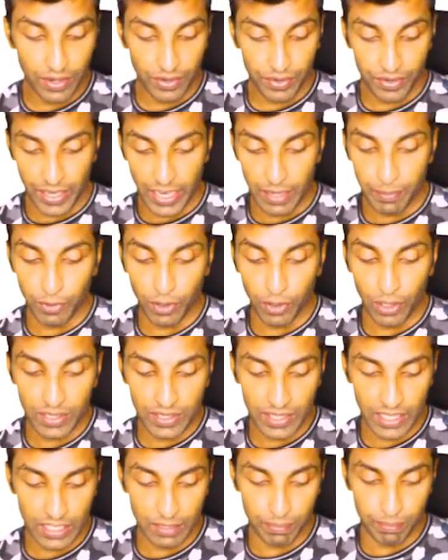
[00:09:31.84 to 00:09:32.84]
Trade
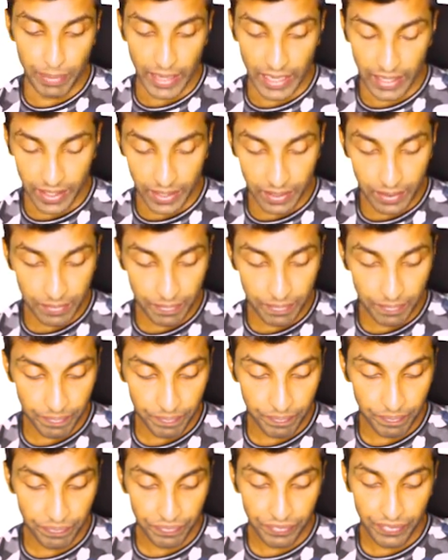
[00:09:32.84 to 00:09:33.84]
policy is better
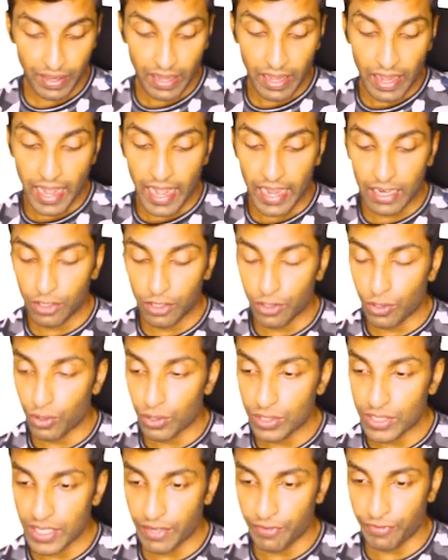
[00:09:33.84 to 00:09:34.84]
and
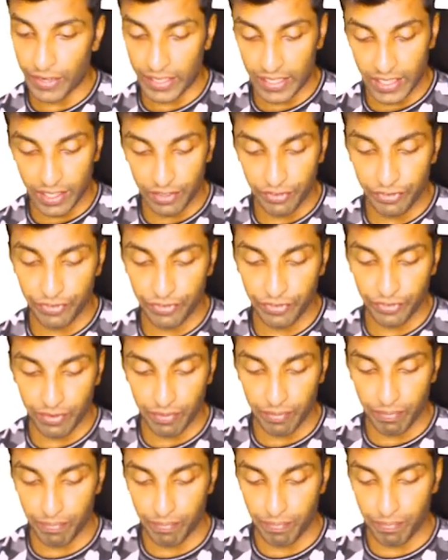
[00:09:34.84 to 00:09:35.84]
cost effective
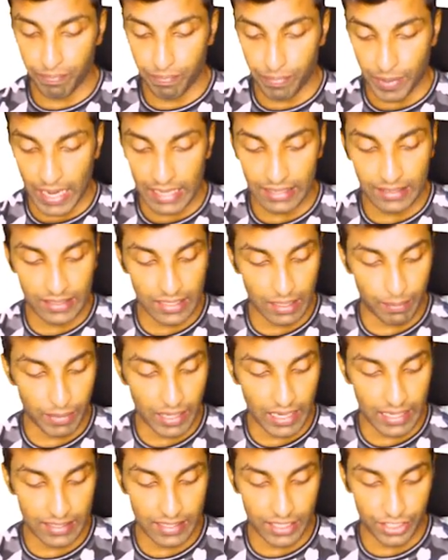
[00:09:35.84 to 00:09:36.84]
price
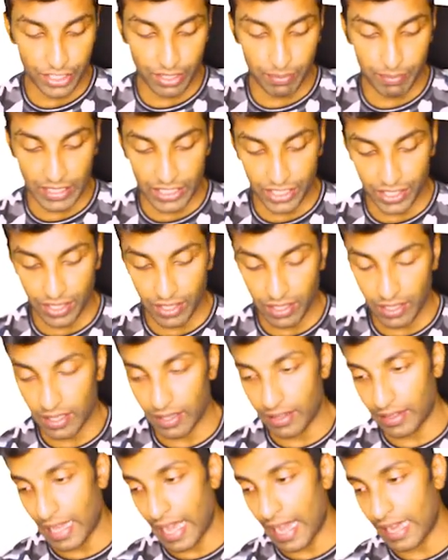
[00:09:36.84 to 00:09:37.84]
stabilization measure
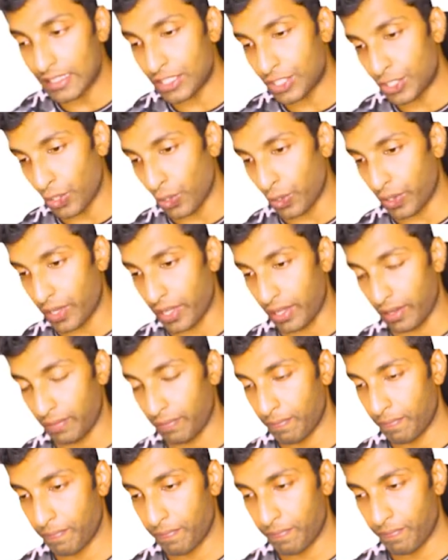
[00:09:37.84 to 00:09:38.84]
than stocking.
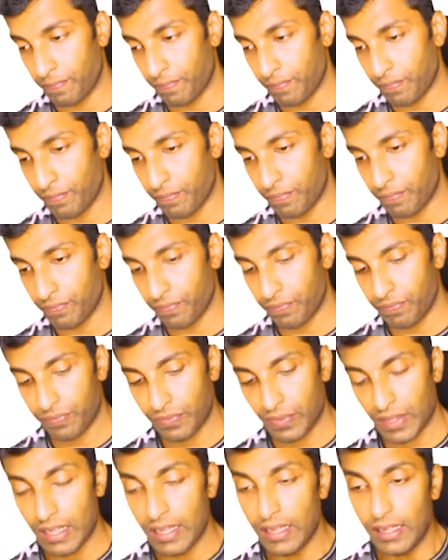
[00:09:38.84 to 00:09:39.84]

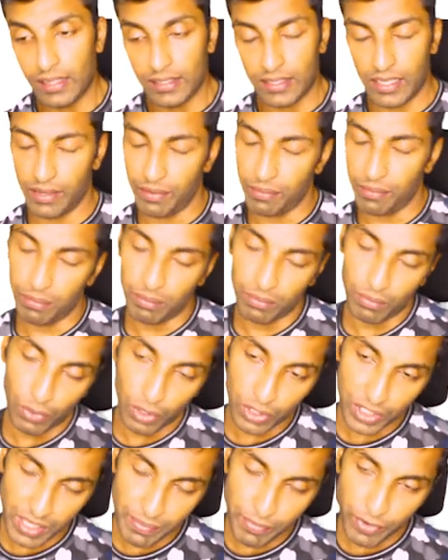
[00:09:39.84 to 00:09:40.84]
See,
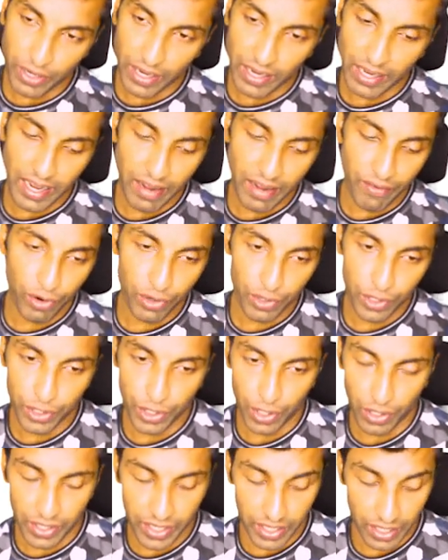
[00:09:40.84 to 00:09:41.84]
most importantly, I want to
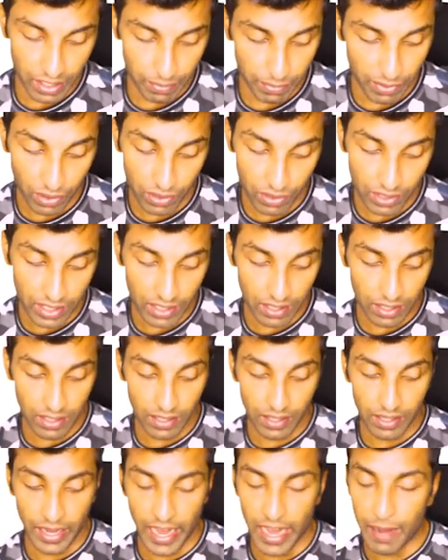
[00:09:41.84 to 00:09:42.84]
talk here about
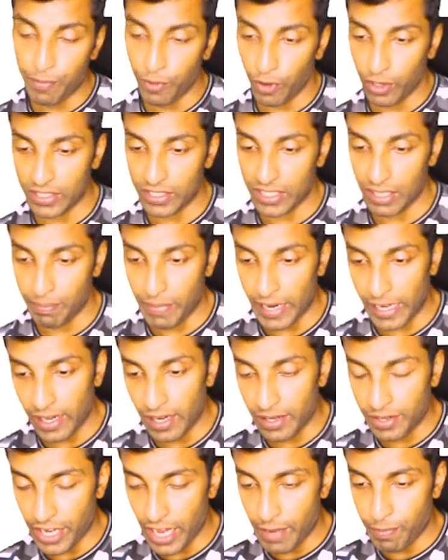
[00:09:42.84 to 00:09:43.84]
the trade policy,
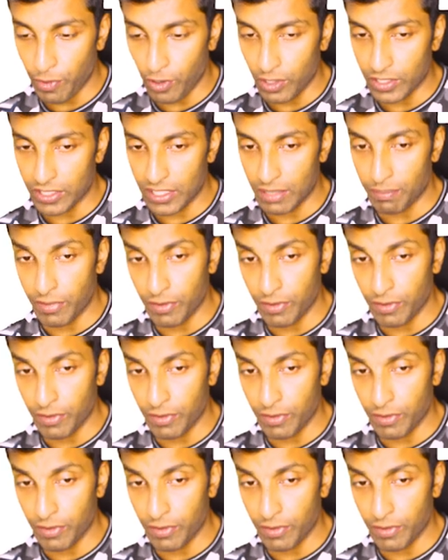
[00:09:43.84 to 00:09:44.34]
better trade policy.